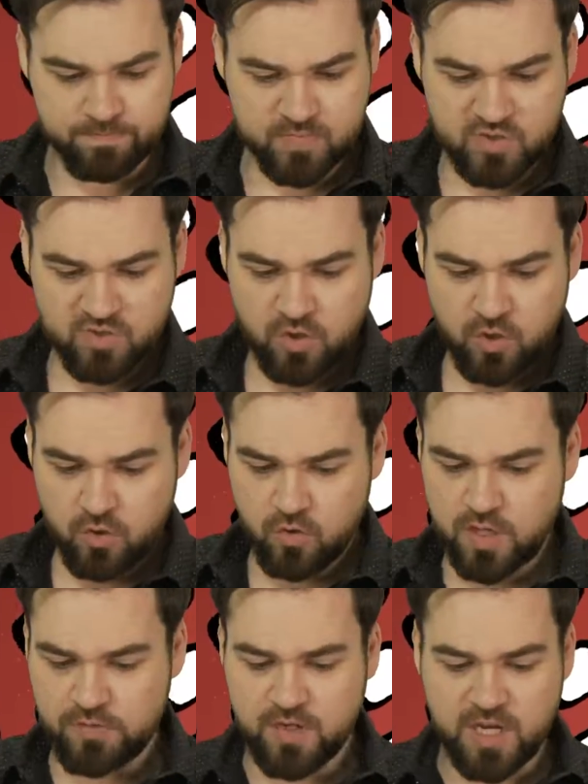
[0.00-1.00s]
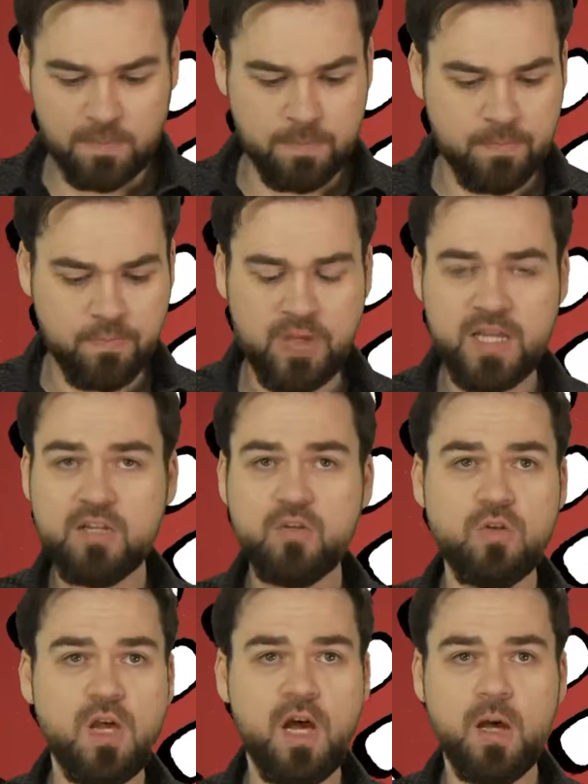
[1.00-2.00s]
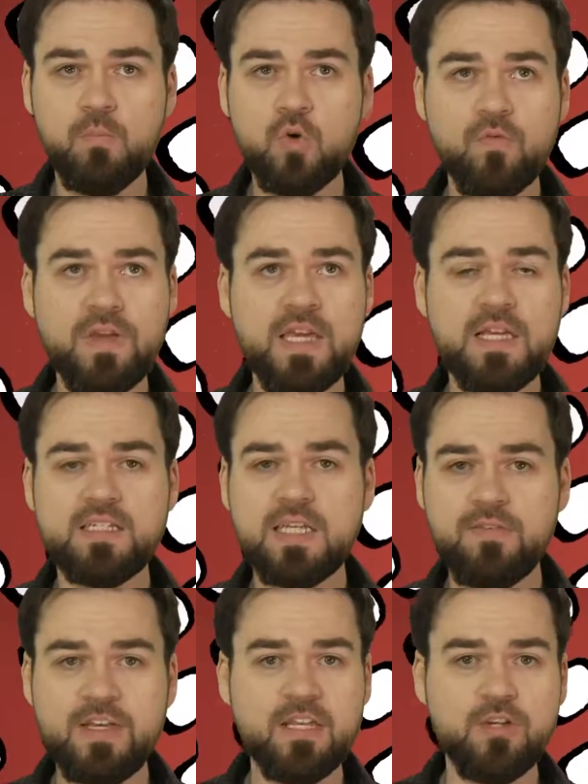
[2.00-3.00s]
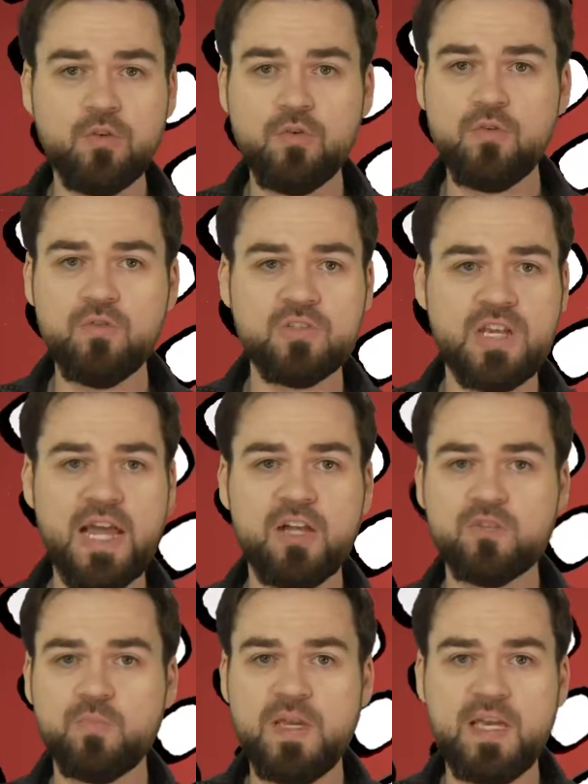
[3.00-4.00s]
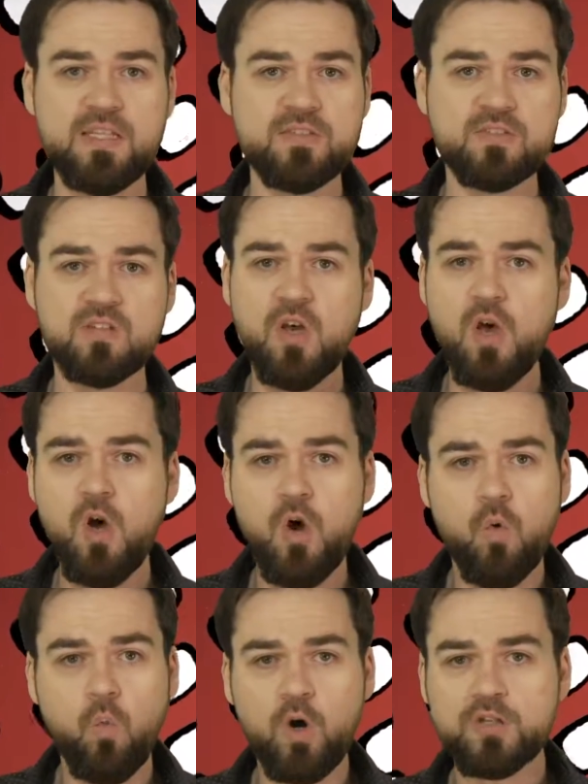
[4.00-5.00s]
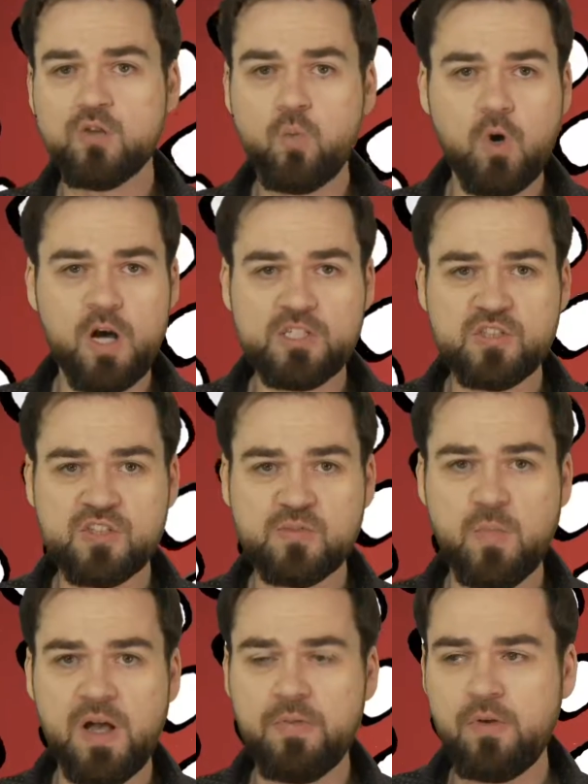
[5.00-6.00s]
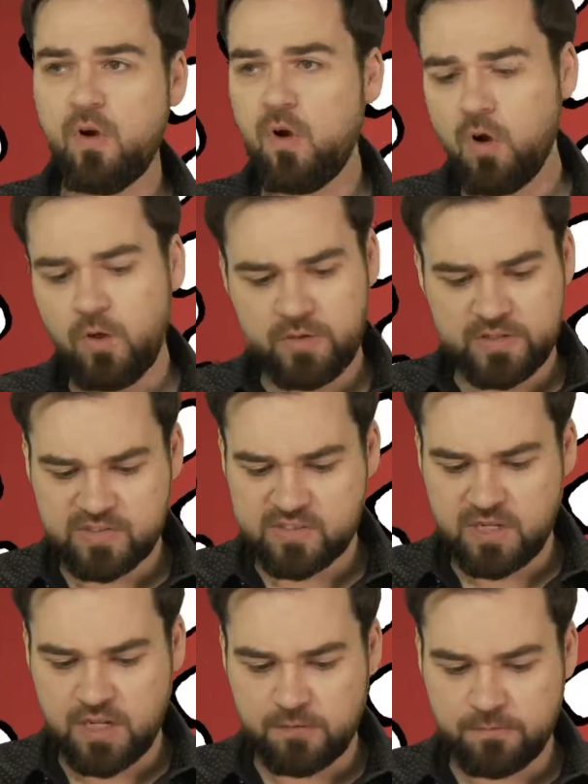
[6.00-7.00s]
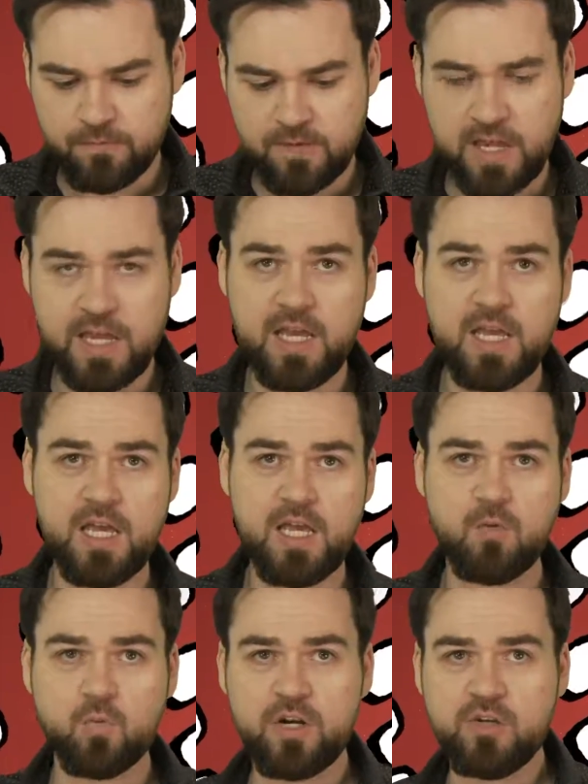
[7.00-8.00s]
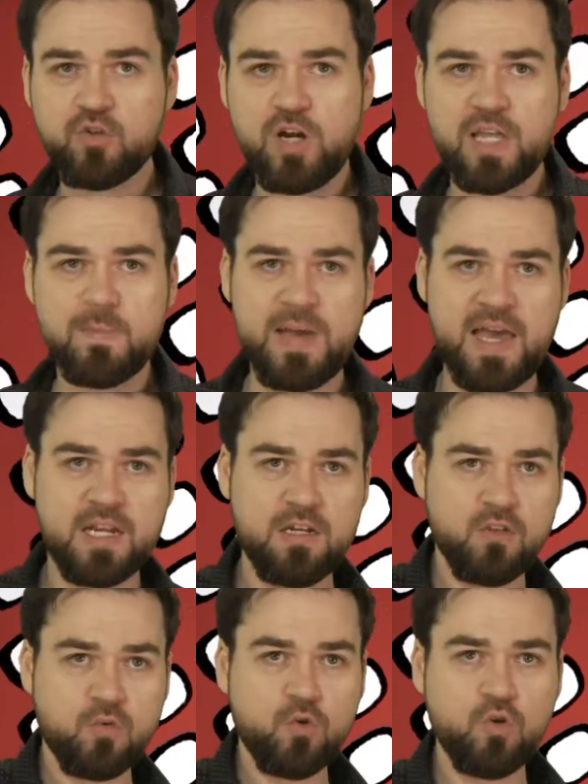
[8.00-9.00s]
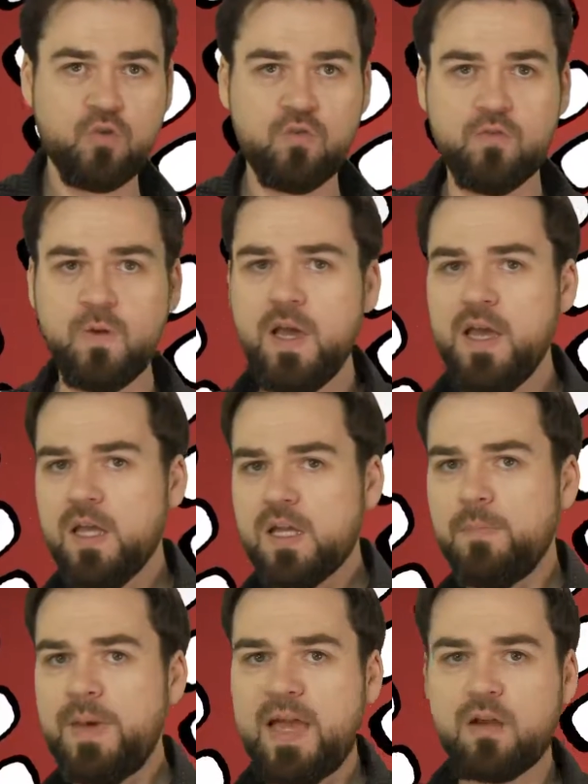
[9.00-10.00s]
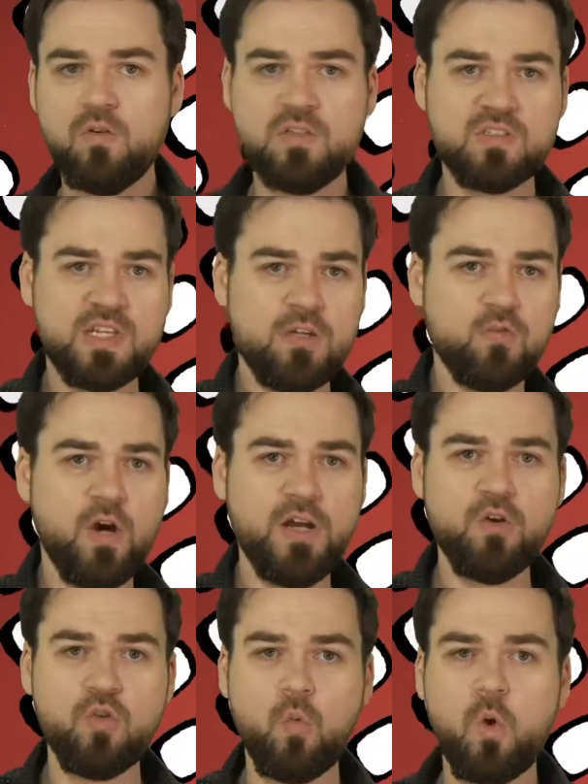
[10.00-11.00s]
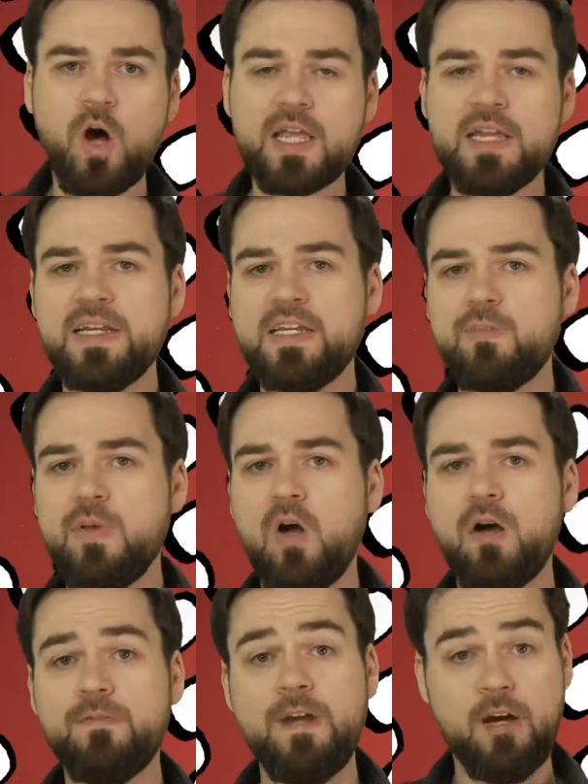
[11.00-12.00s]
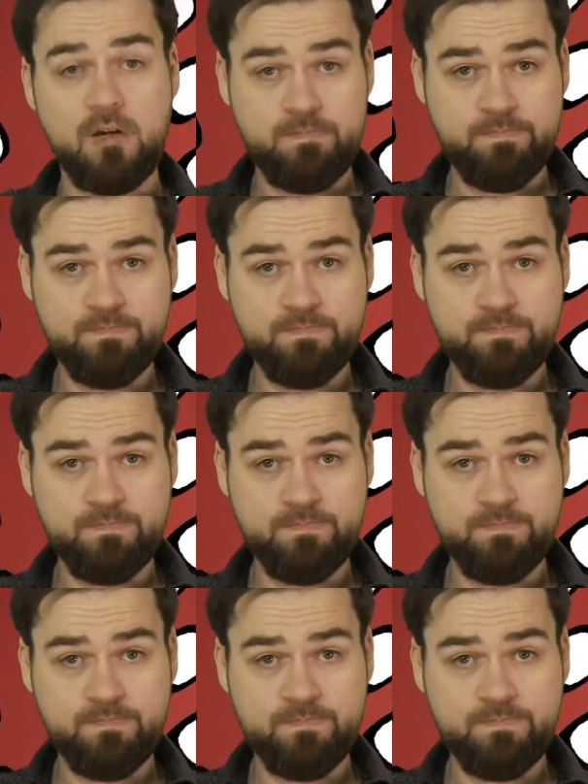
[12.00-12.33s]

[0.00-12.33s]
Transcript: So I've got big movie, TV news, announcements, what to watch this month, all this stuff, and we're gonna try to get back into the groove, get back on schedule. I know The Walking Dead's been off air,